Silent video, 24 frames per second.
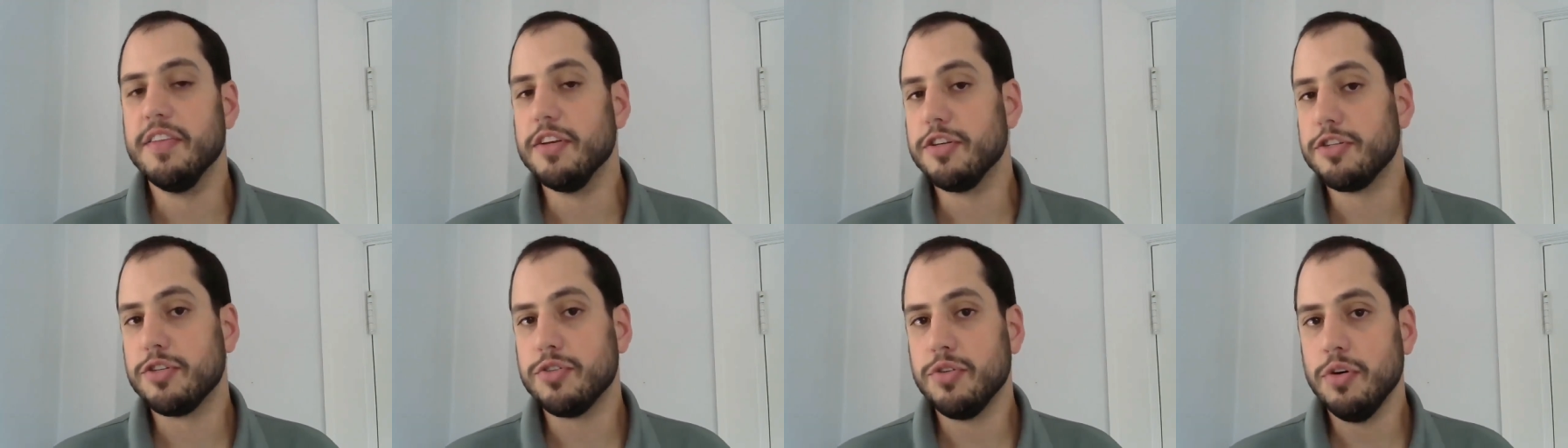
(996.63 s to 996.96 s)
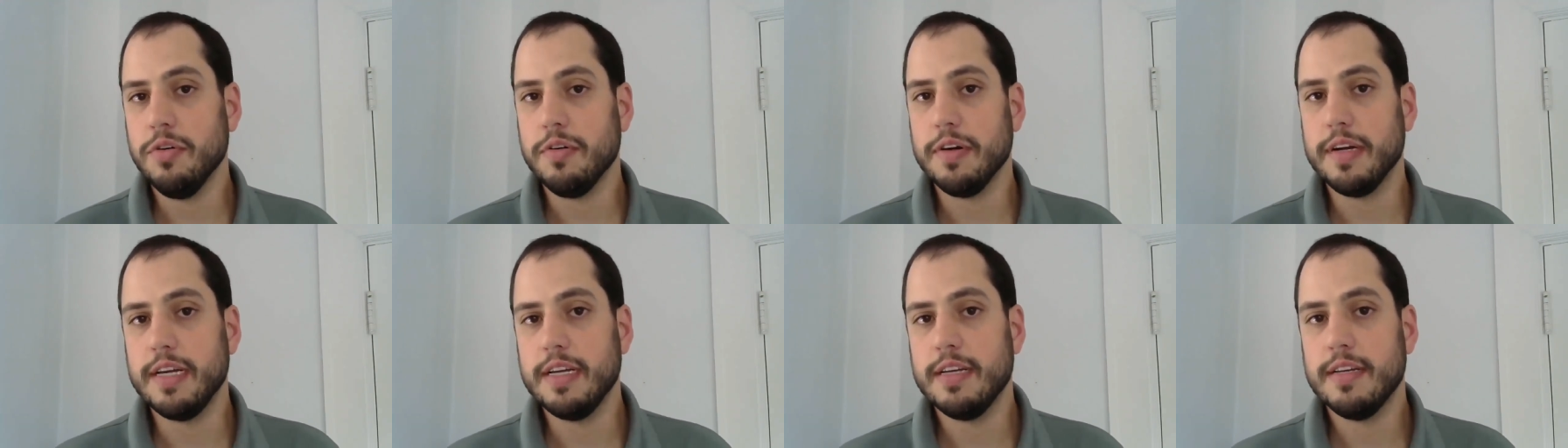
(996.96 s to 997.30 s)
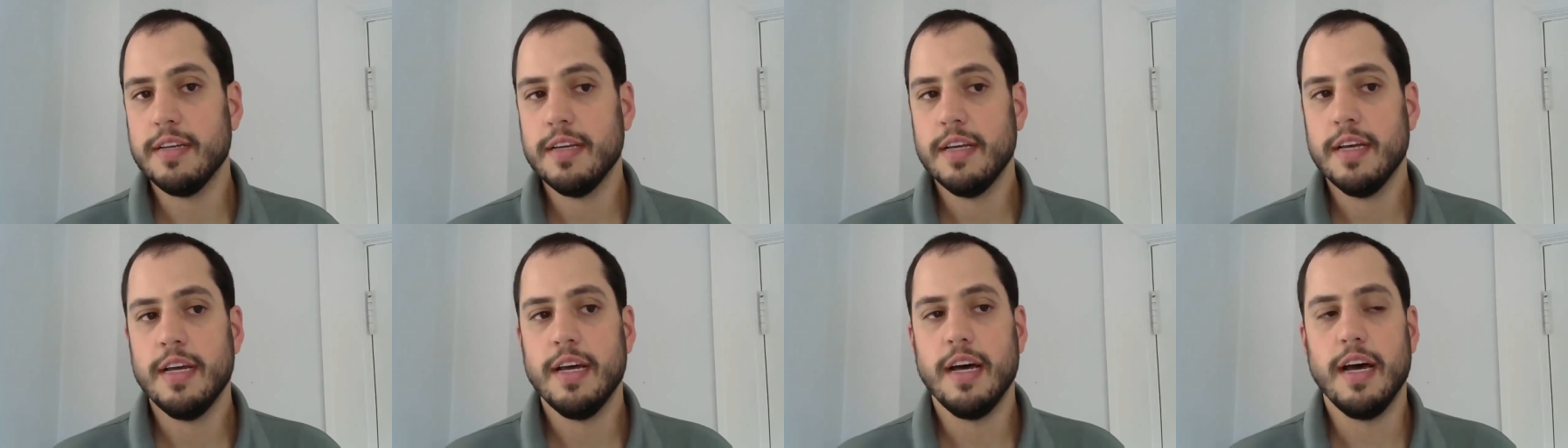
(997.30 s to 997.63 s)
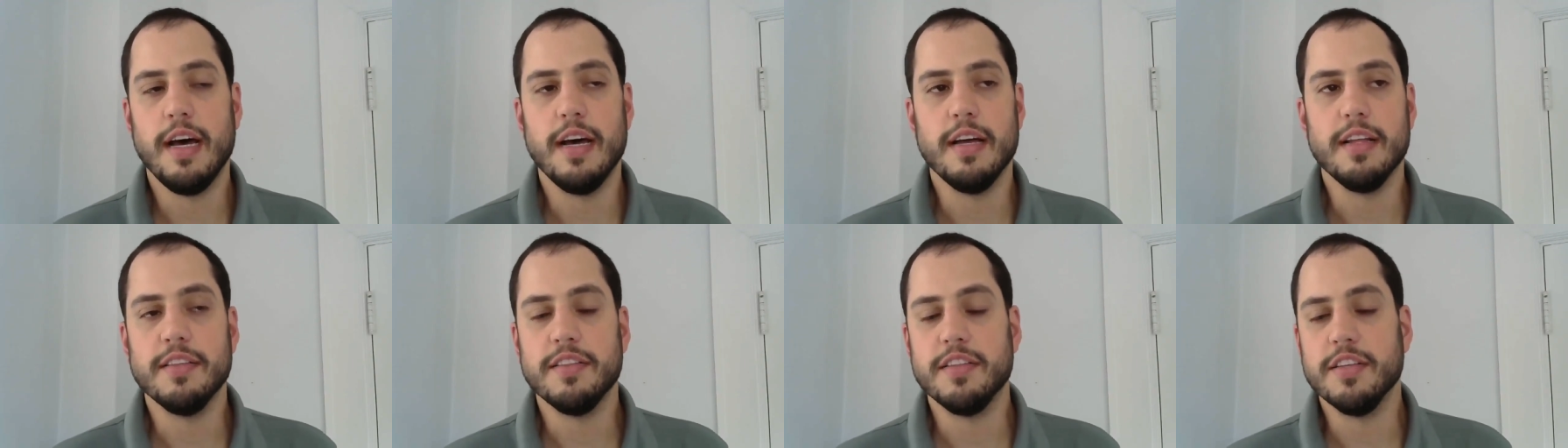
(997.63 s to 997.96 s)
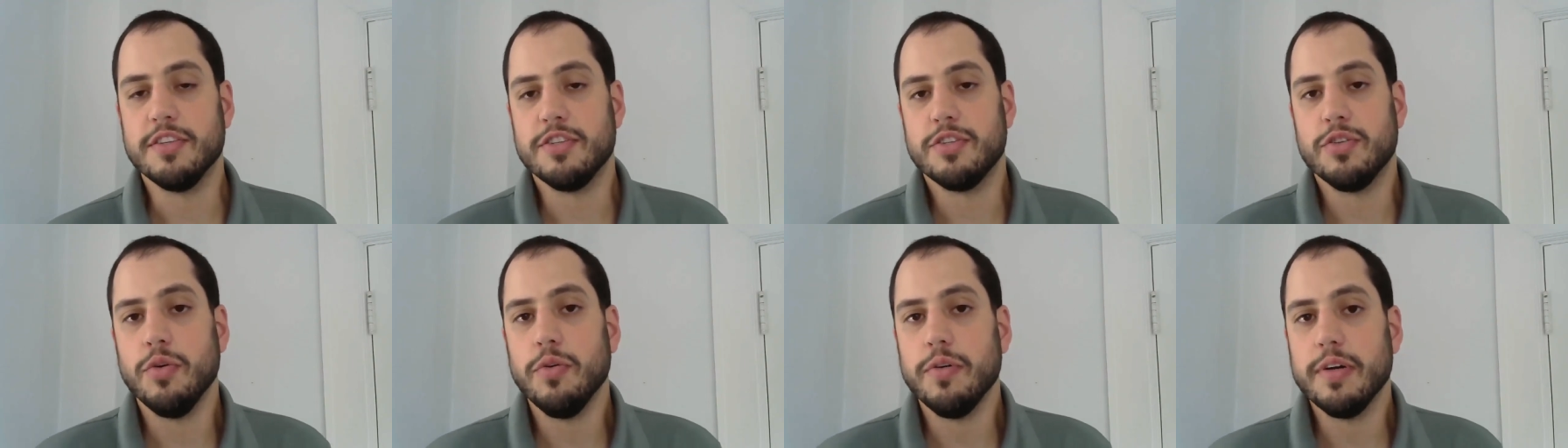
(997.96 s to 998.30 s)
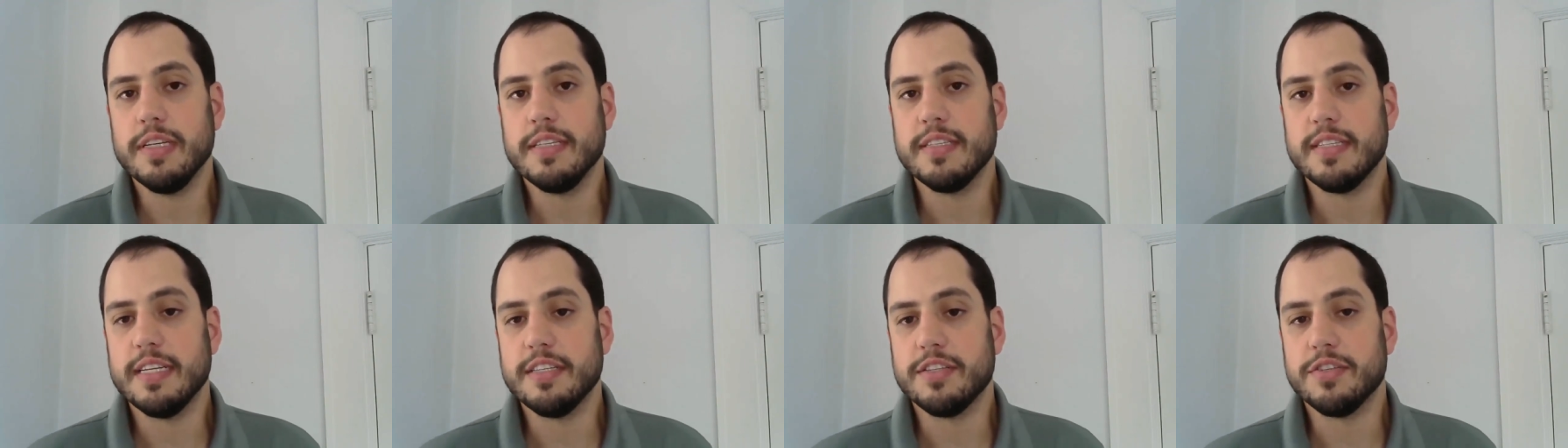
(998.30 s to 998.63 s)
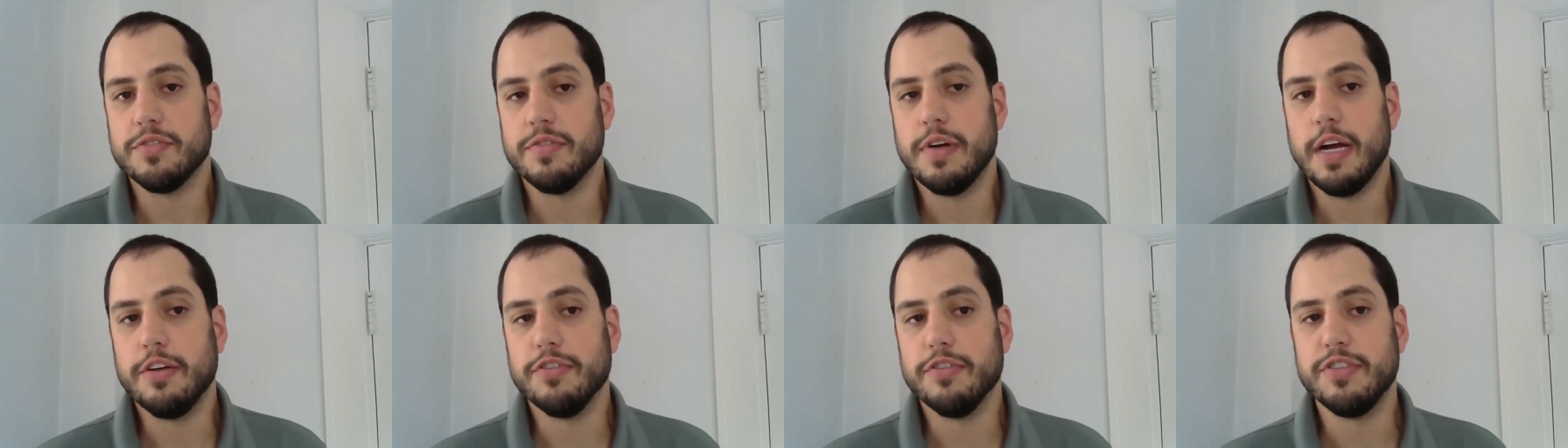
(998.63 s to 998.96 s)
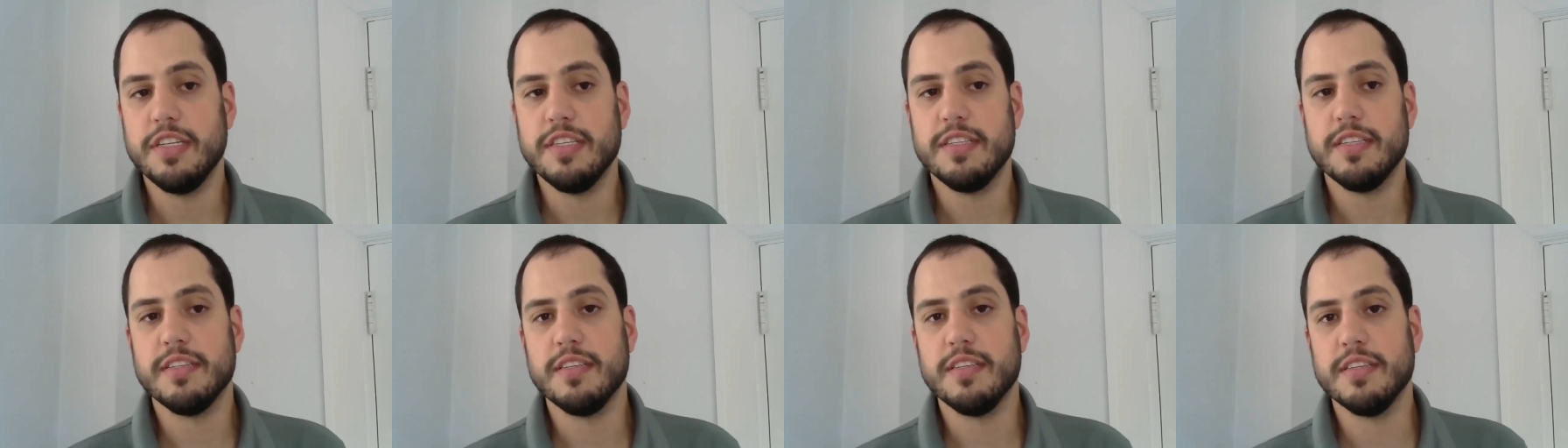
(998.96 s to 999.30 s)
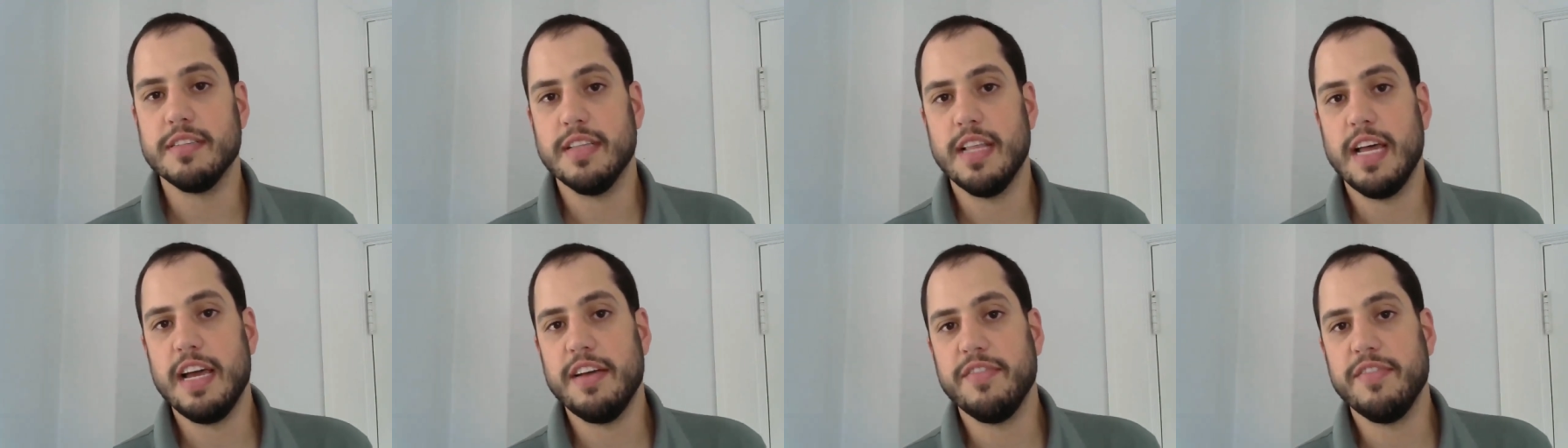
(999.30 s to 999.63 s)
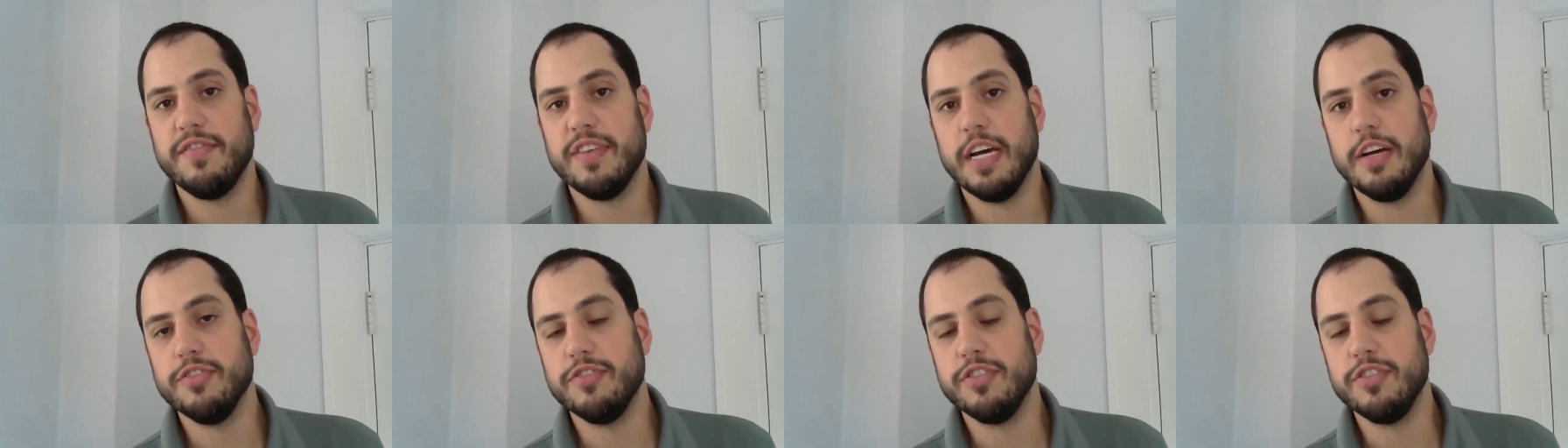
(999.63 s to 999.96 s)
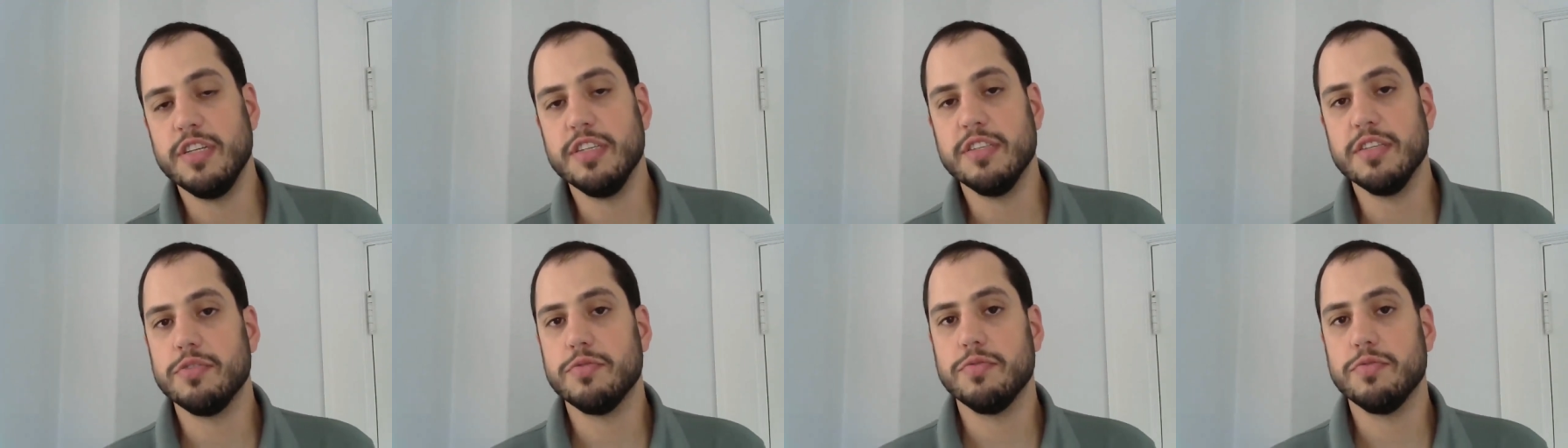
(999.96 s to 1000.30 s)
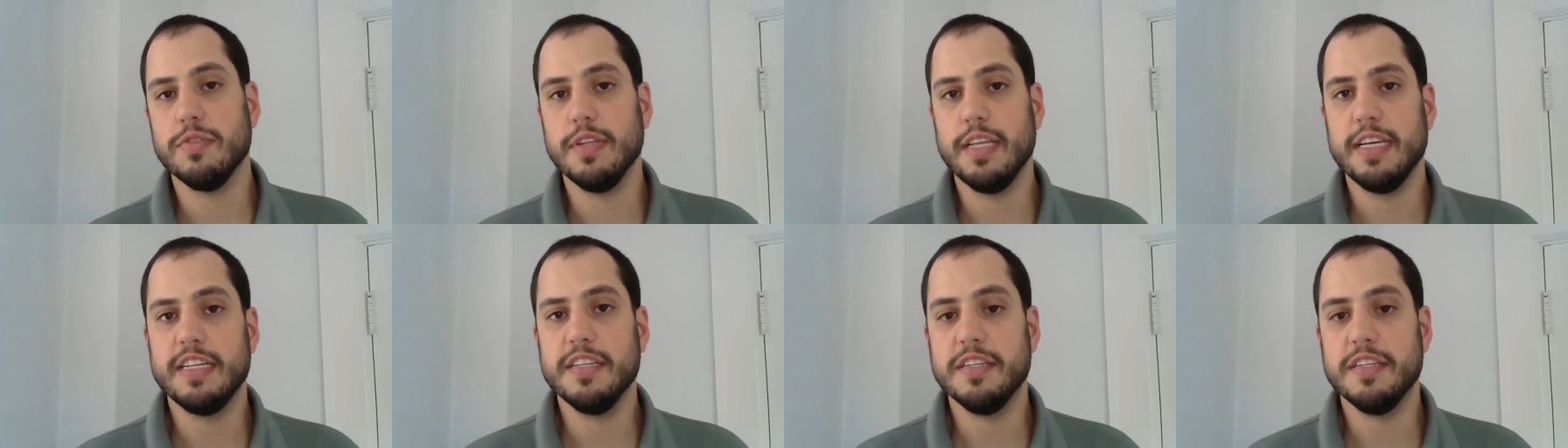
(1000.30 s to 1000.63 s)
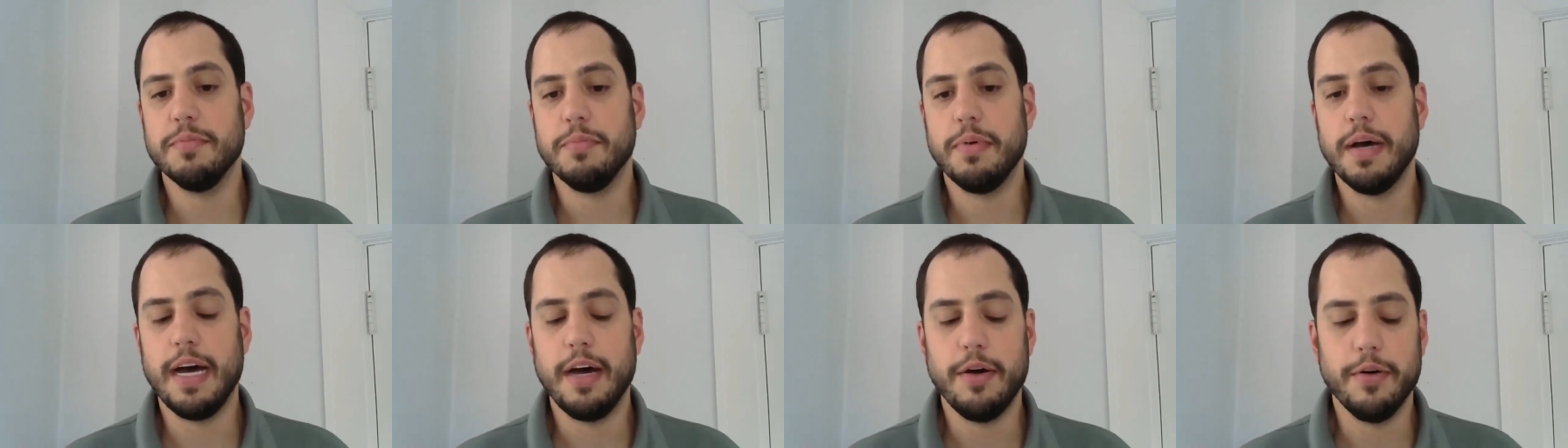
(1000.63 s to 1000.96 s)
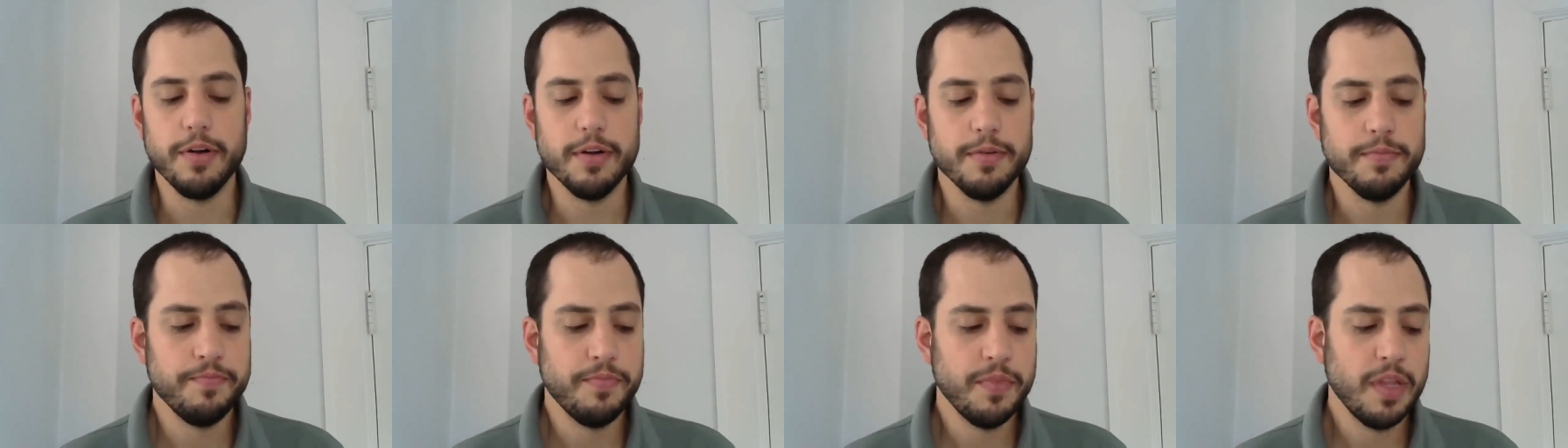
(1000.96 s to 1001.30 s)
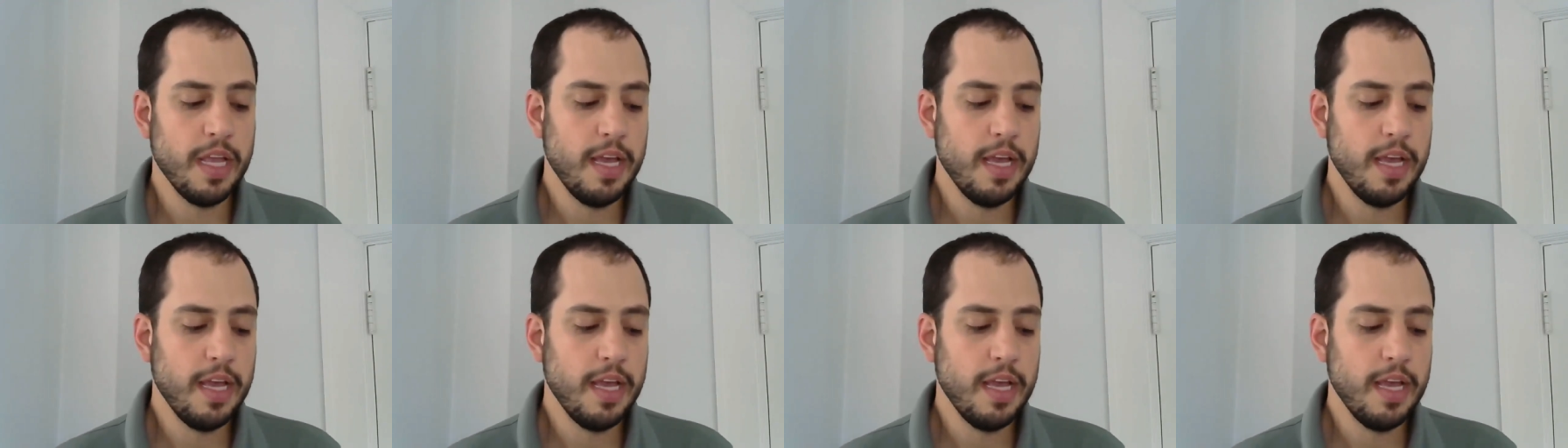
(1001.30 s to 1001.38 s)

the story uh, the stories that surround Jesus's life and how Jesus related to power.